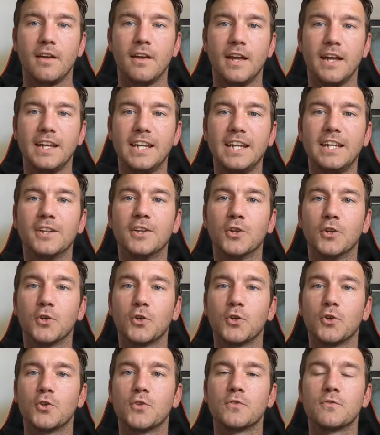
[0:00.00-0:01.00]
And he
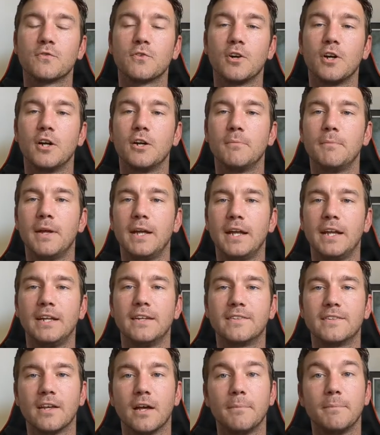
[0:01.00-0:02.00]
learns from a
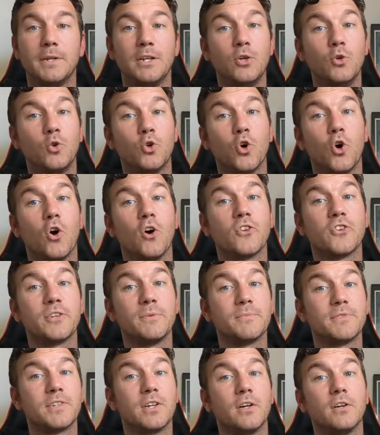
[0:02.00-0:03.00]
zombie who calls
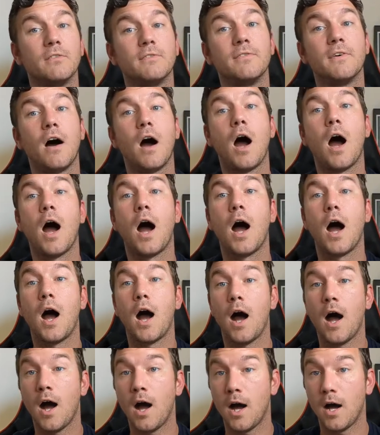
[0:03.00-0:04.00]
himself
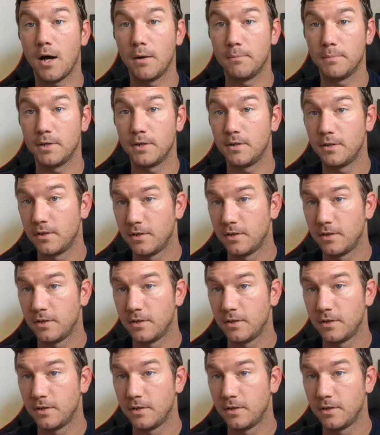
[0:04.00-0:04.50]
Ob,